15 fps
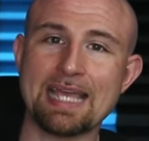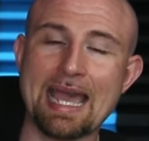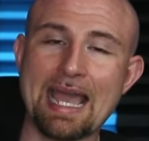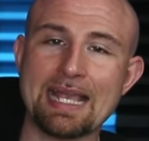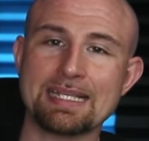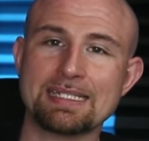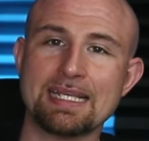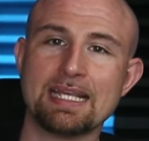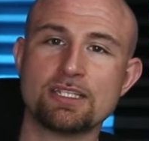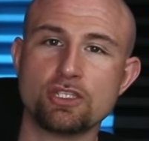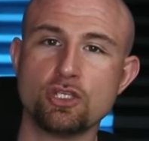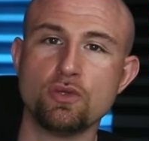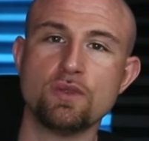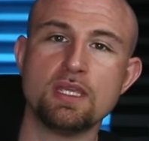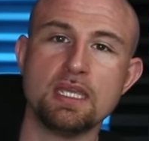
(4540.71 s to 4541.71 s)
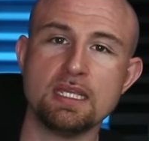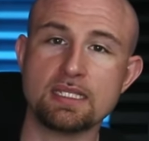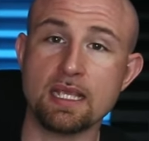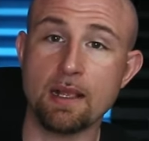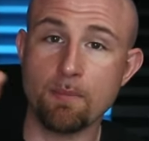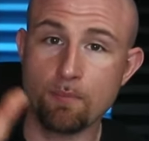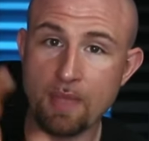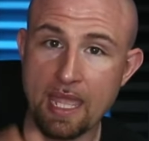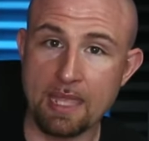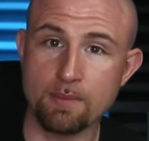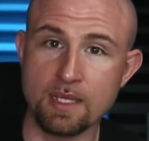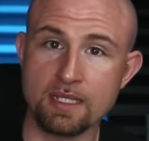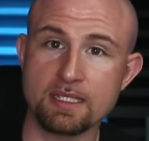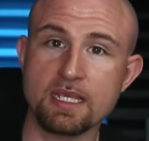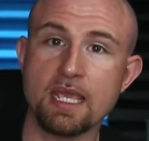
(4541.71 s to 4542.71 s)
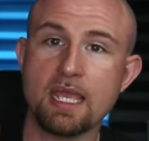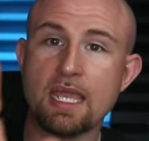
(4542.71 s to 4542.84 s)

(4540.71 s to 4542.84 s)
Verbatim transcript: access to these payments